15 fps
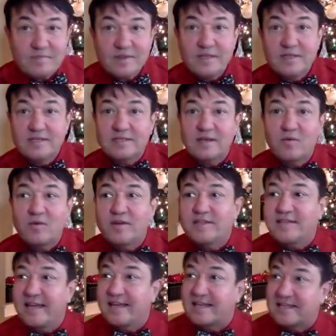is I want
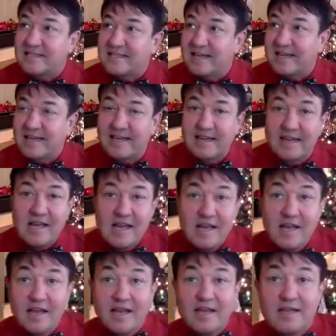to take a second
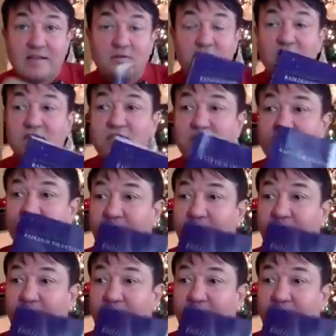and I want to,